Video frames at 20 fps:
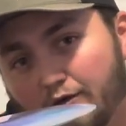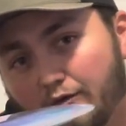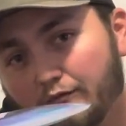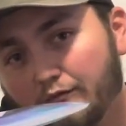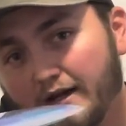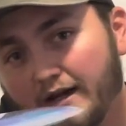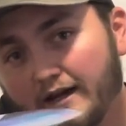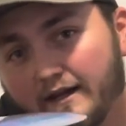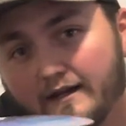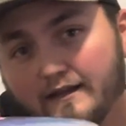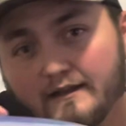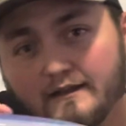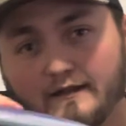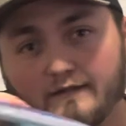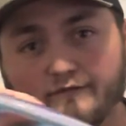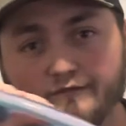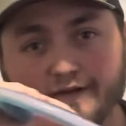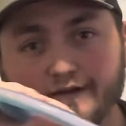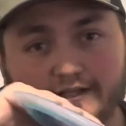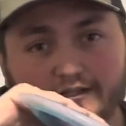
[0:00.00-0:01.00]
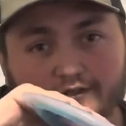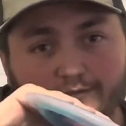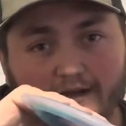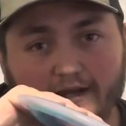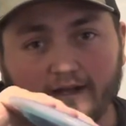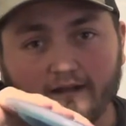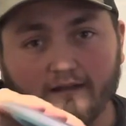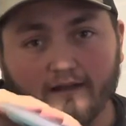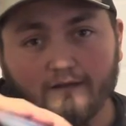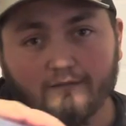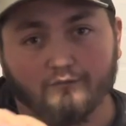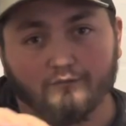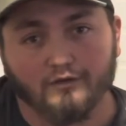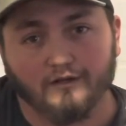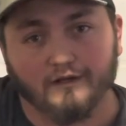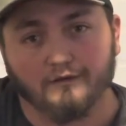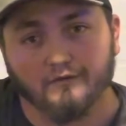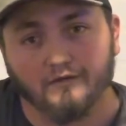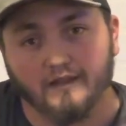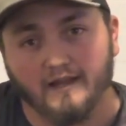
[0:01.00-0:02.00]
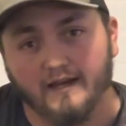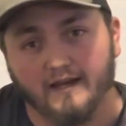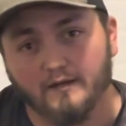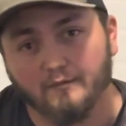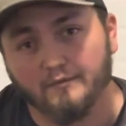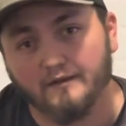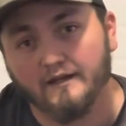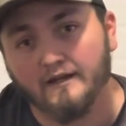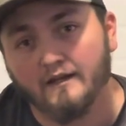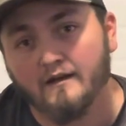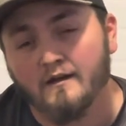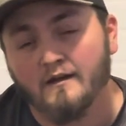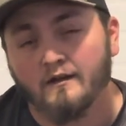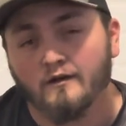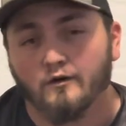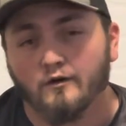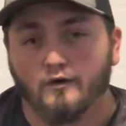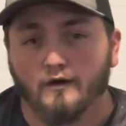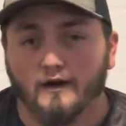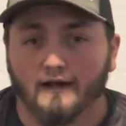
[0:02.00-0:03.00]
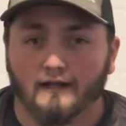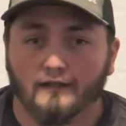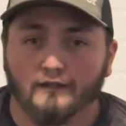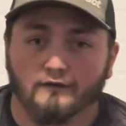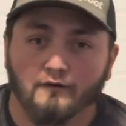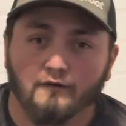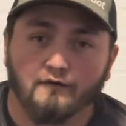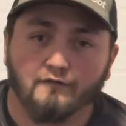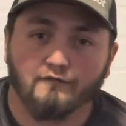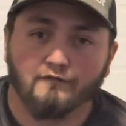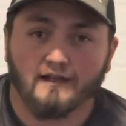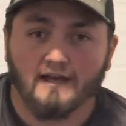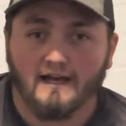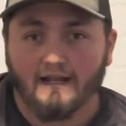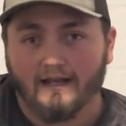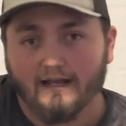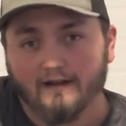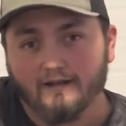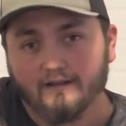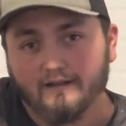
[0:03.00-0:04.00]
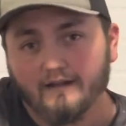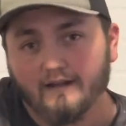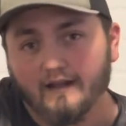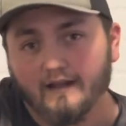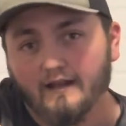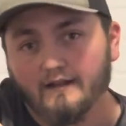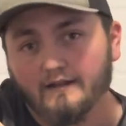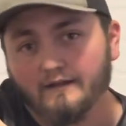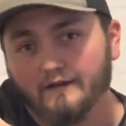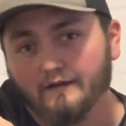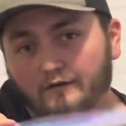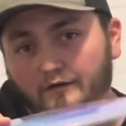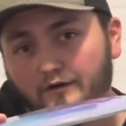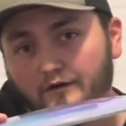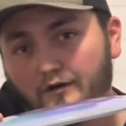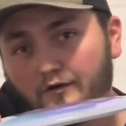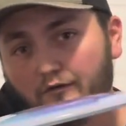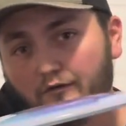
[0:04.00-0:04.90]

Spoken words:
right and then finish back left pretty reliably. Or I can throw it flat out of the hand and it'll go